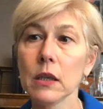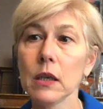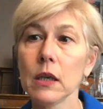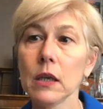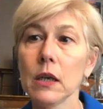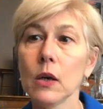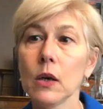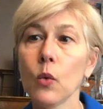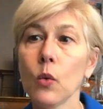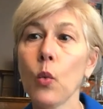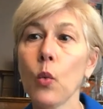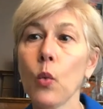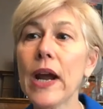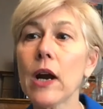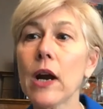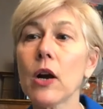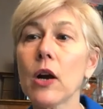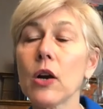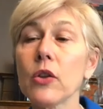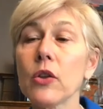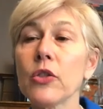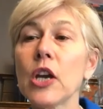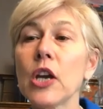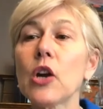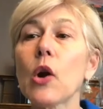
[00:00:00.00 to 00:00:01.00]

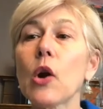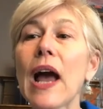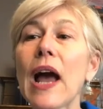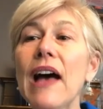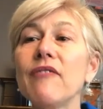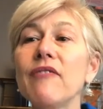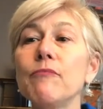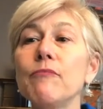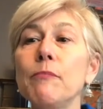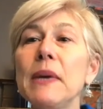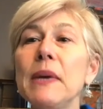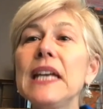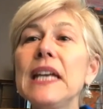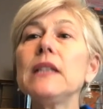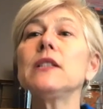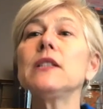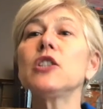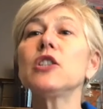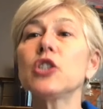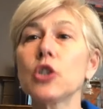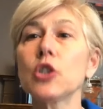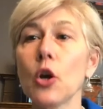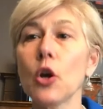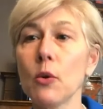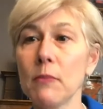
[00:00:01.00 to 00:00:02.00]
where there have been
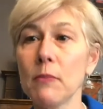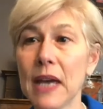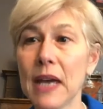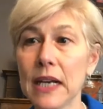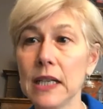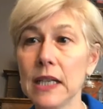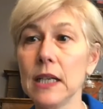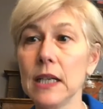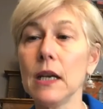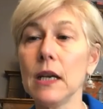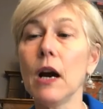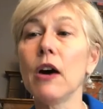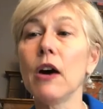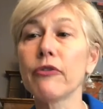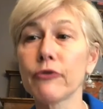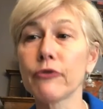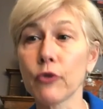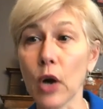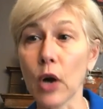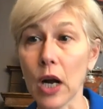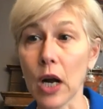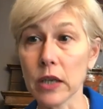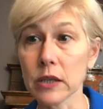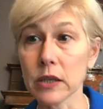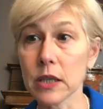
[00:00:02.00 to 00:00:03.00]
so many
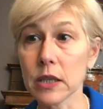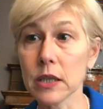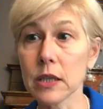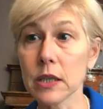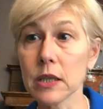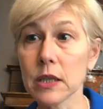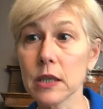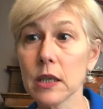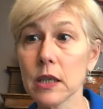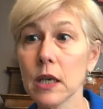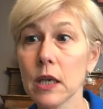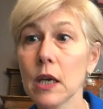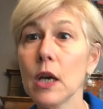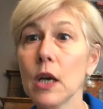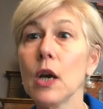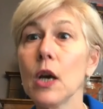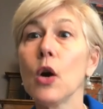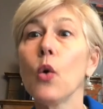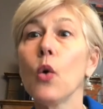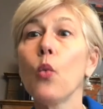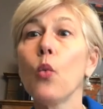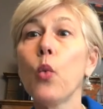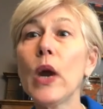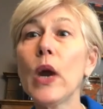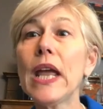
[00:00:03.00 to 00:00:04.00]
affronts,
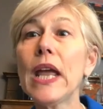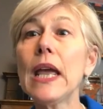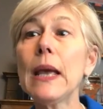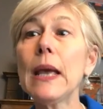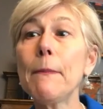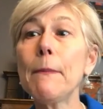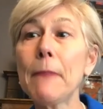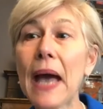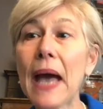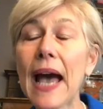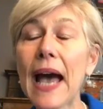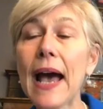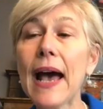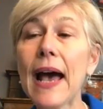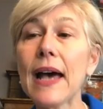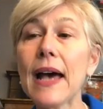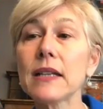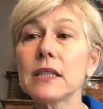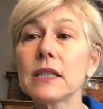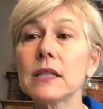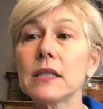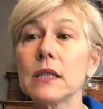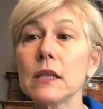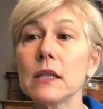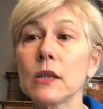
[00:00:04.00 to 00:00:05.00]
we
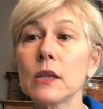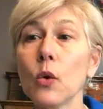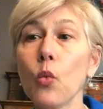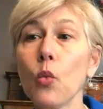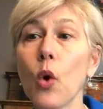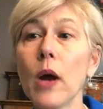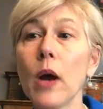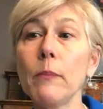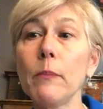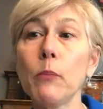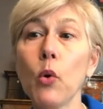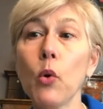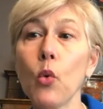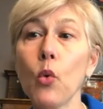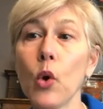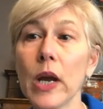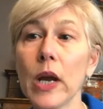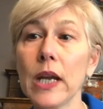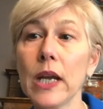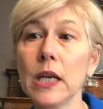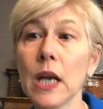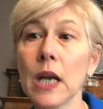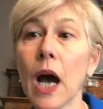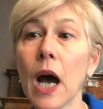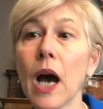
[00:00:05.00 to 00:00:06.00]
passed the
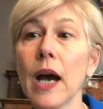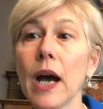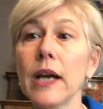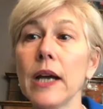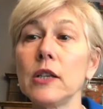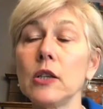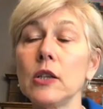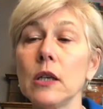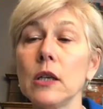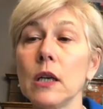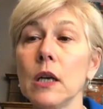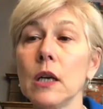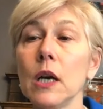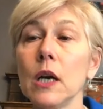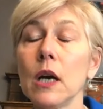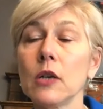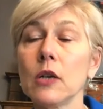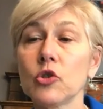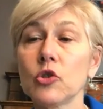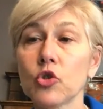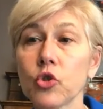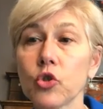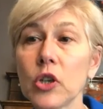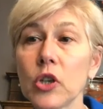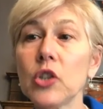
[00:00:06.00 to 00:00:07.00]
$1.9
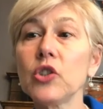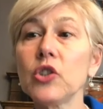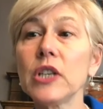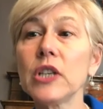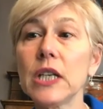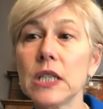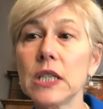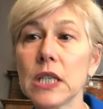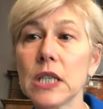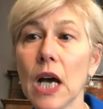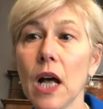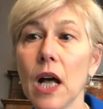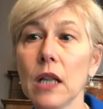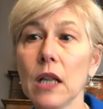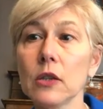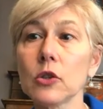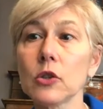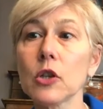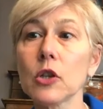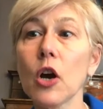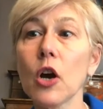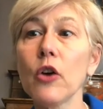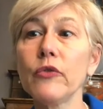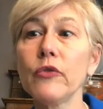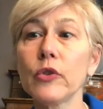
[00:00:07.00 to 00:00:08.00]
trillion
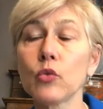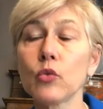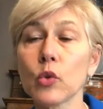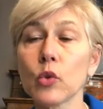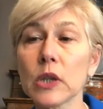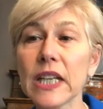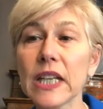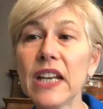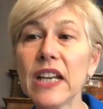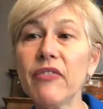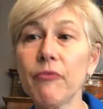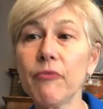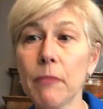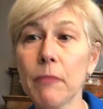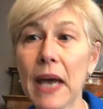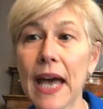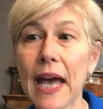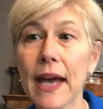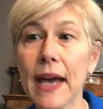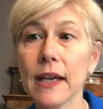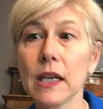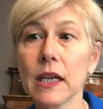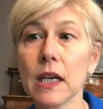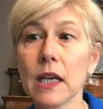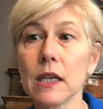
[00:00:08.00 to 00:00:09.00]
COVID relief
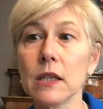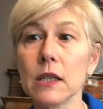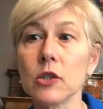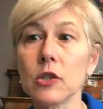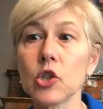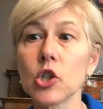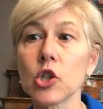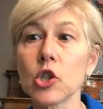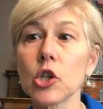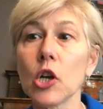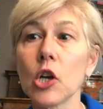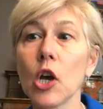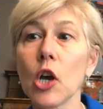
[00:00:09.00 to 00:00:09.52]
package,